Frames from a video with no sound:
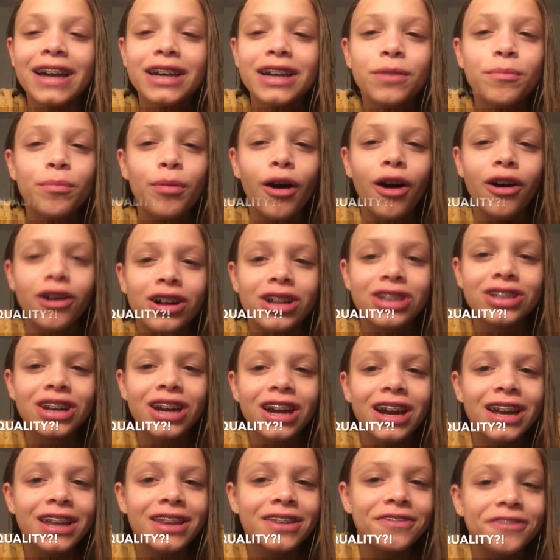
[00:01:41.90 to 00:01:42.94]
I apologize
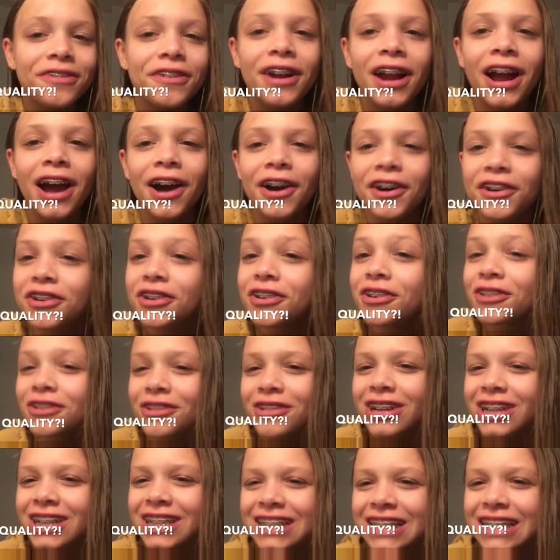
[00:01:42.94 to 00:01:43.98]
for how
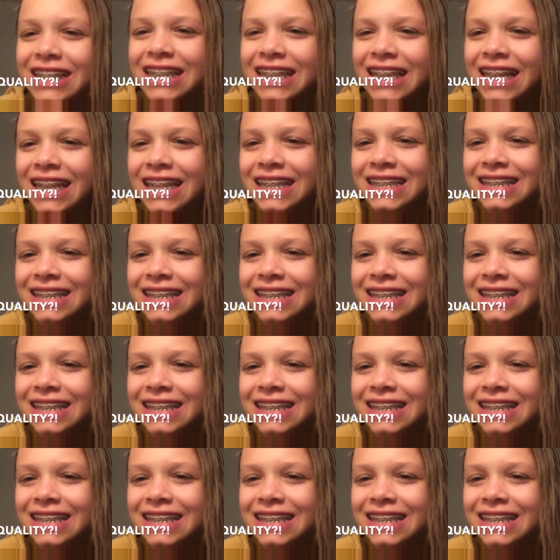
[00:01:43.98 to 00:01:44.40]
cringy